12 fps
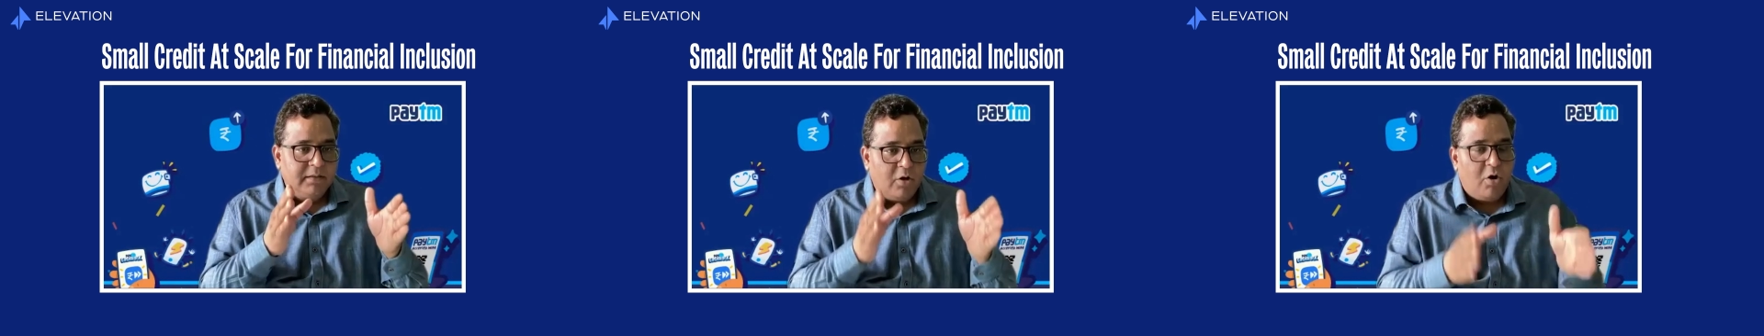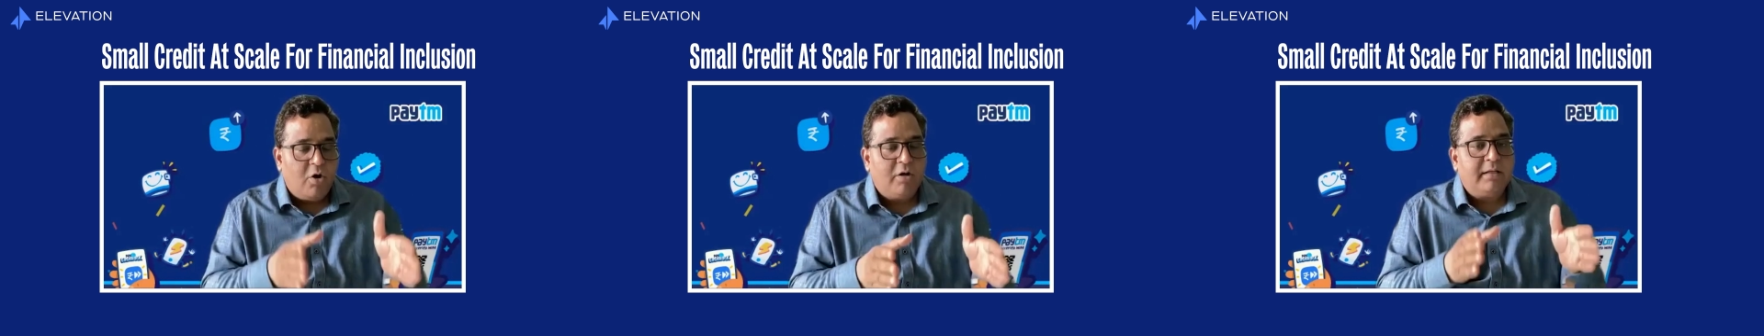
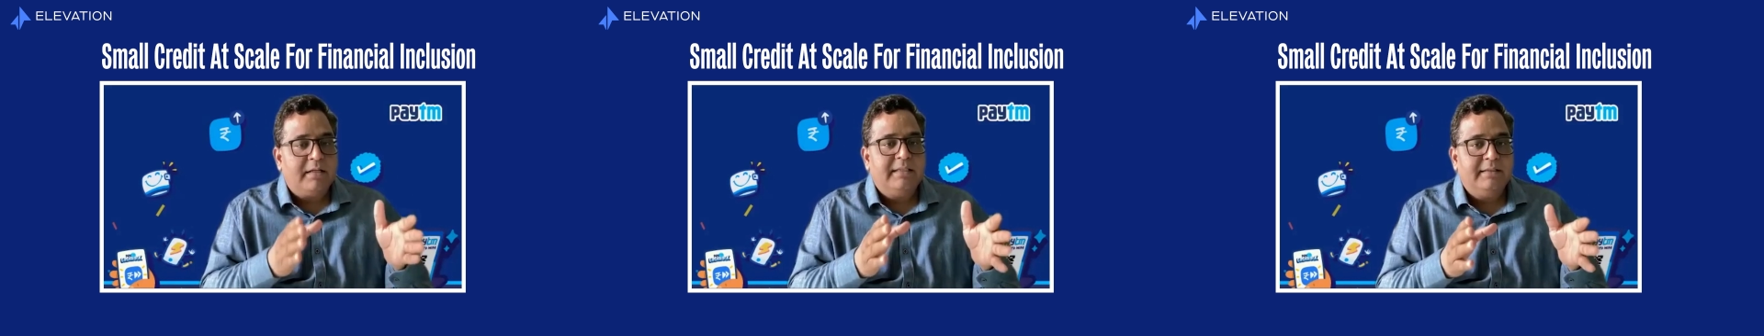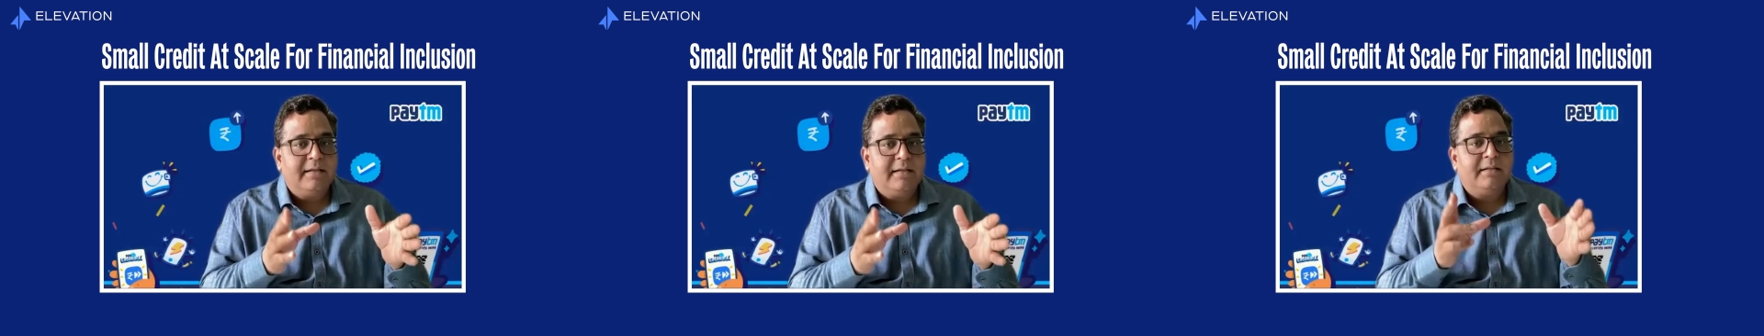or
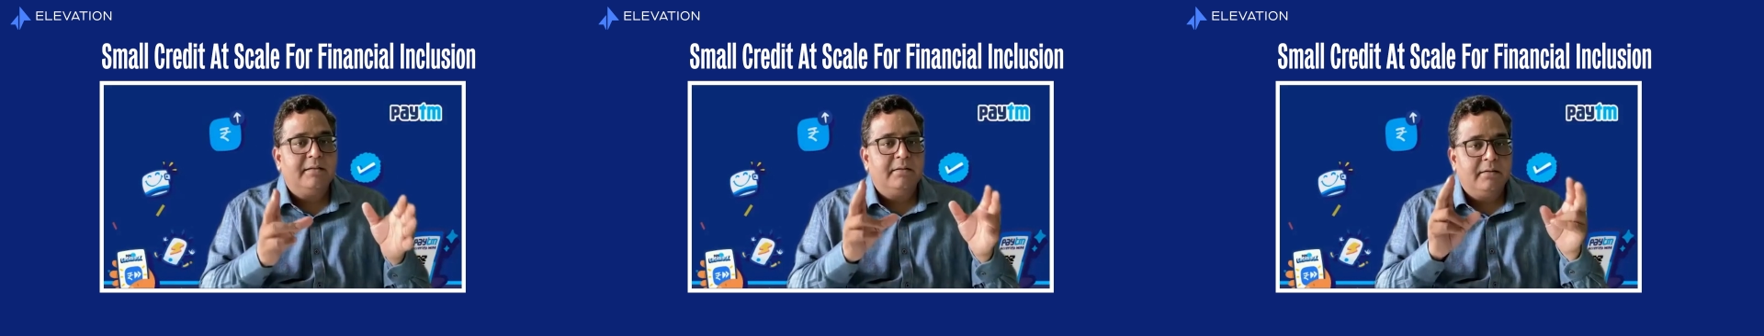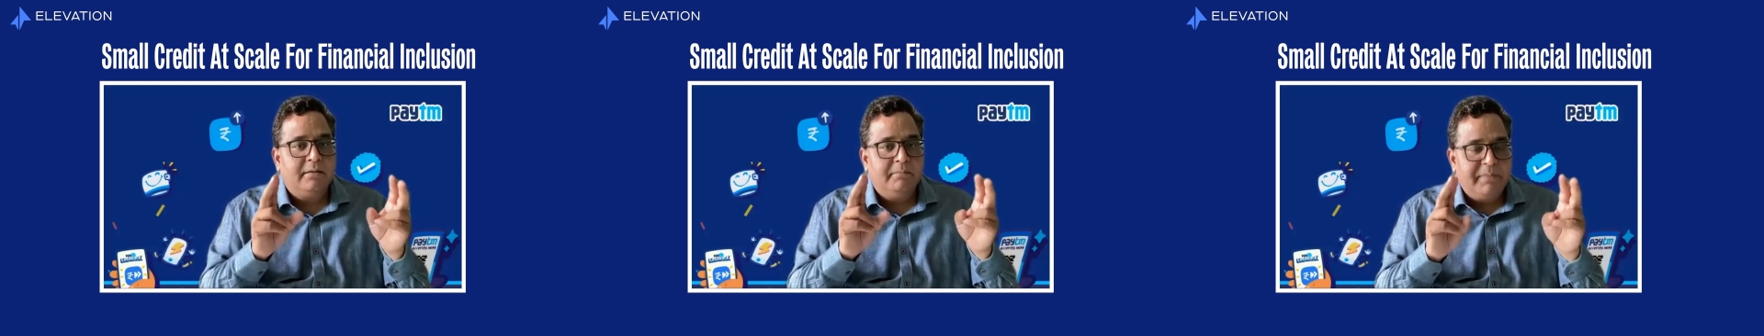these are
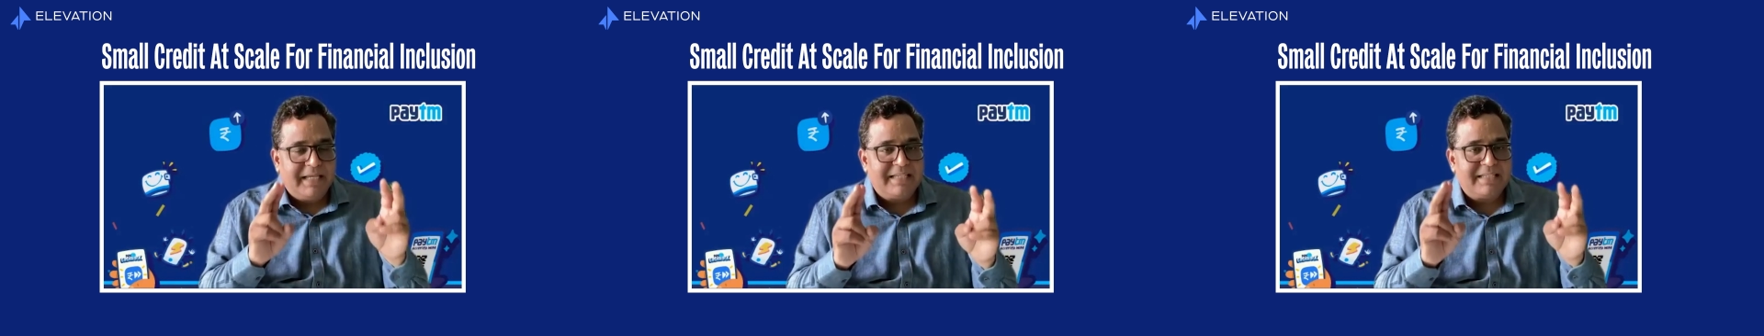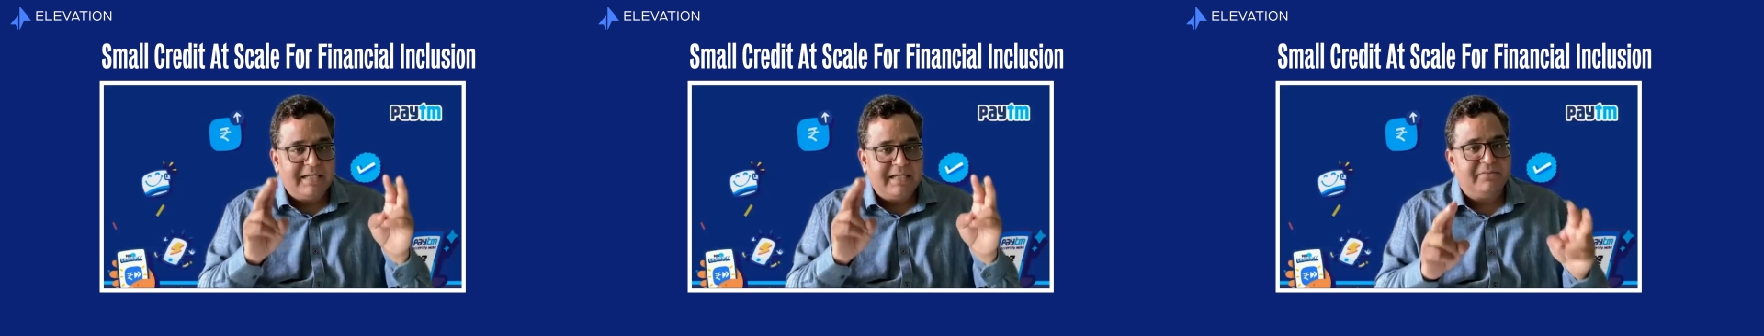the
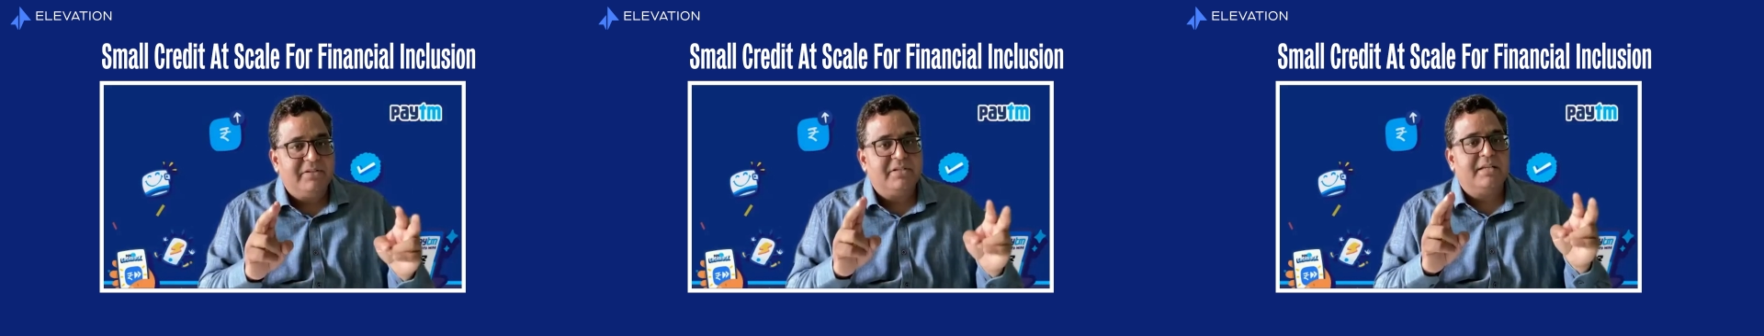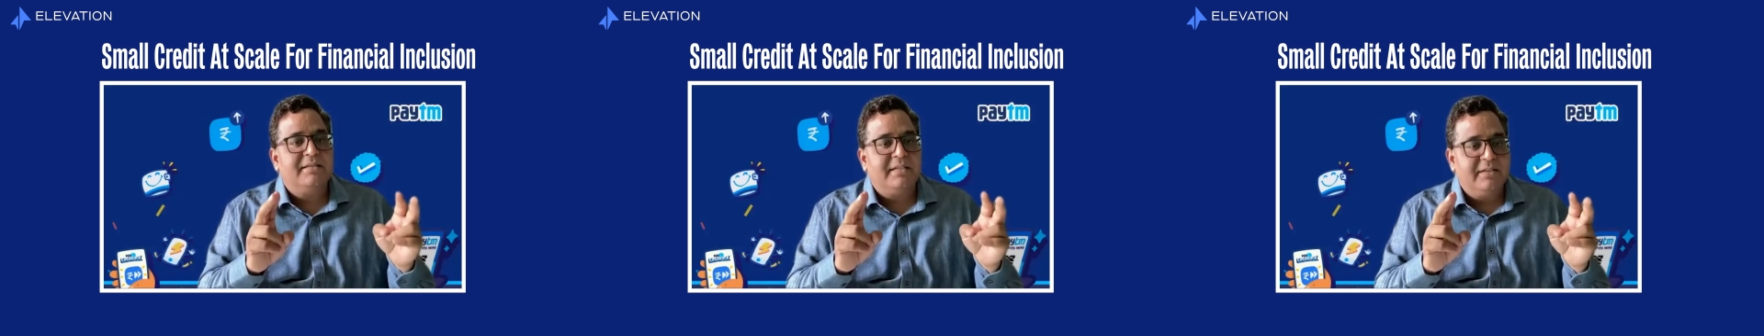biggest
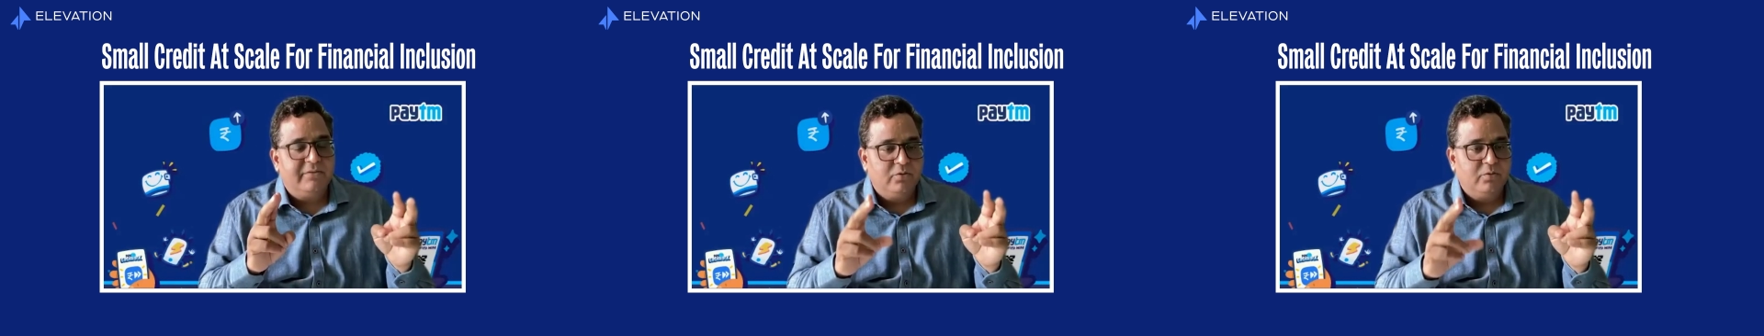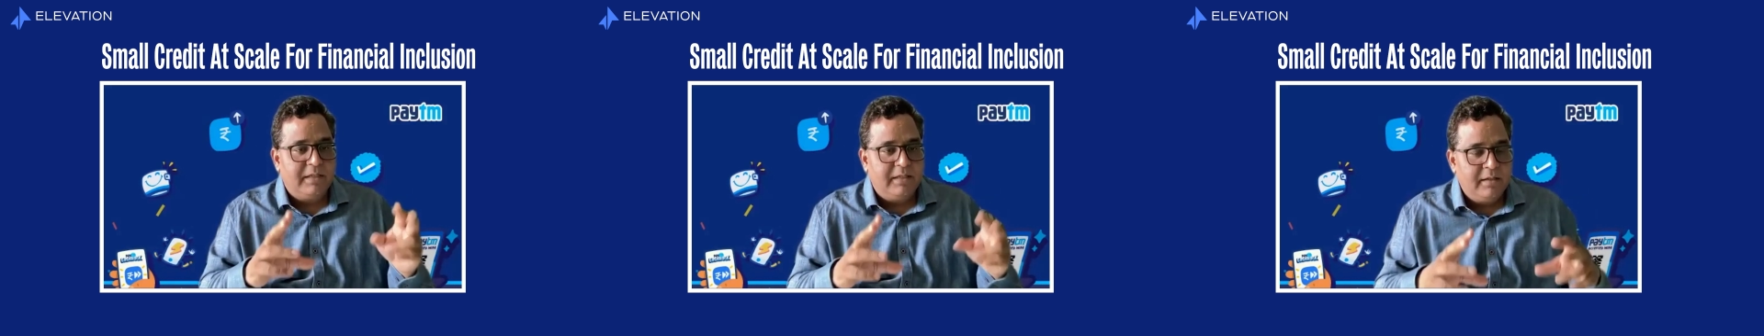inefficiency if you
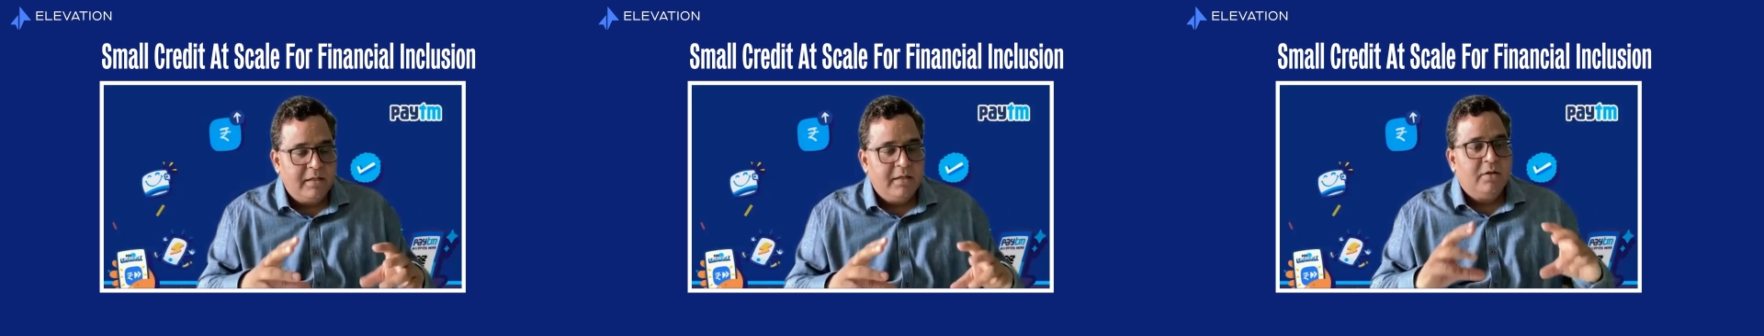will